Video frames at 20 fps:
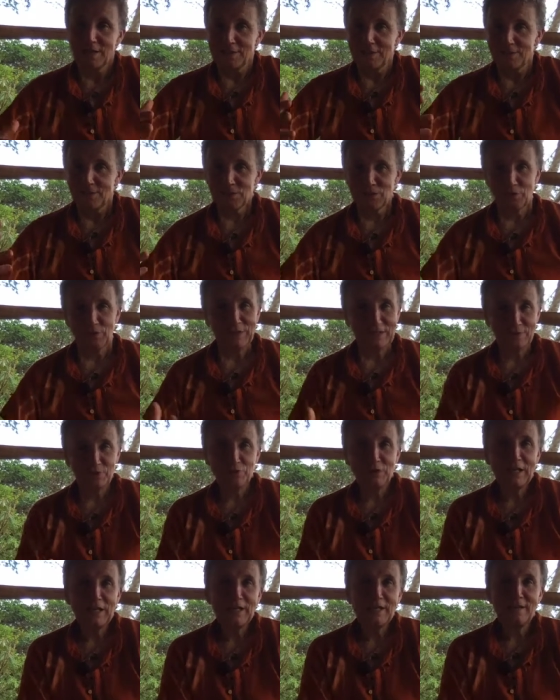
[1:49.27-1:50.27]
So it's a
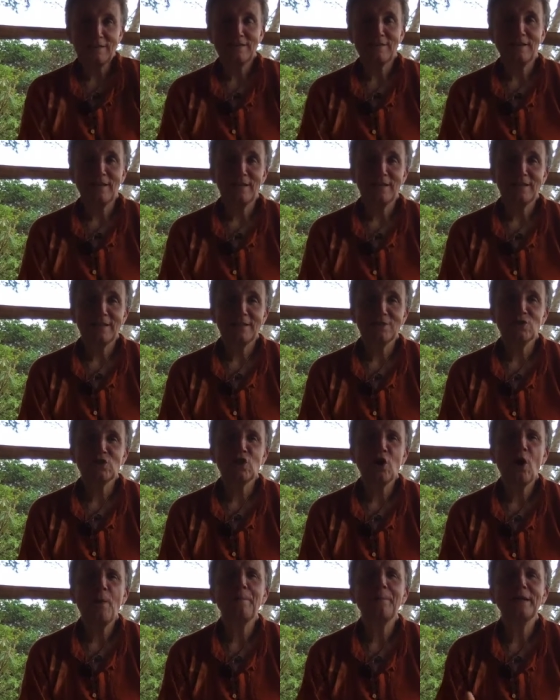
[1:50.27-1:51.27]
really exciting
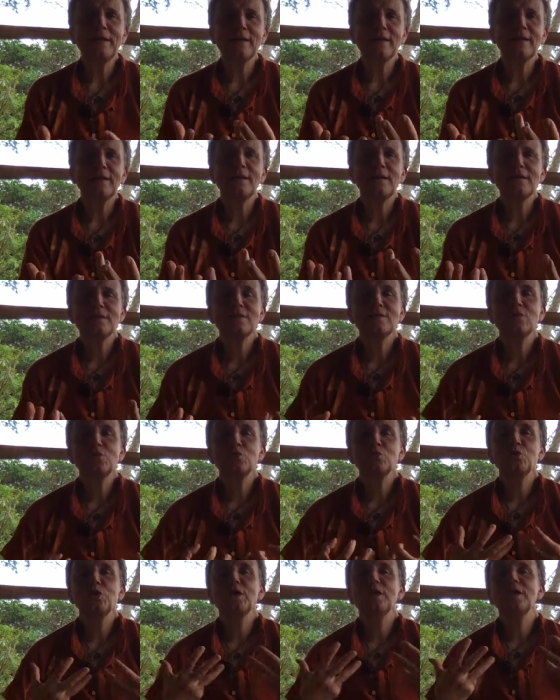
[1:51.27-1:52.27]
topic, and as you
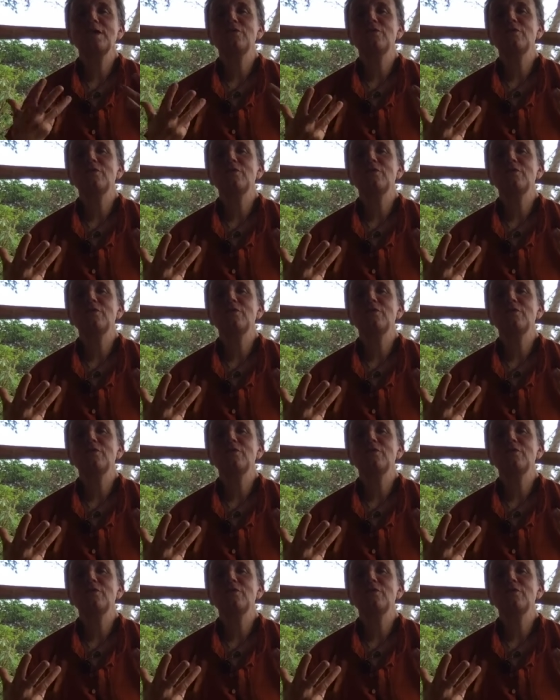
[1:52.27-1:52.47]
can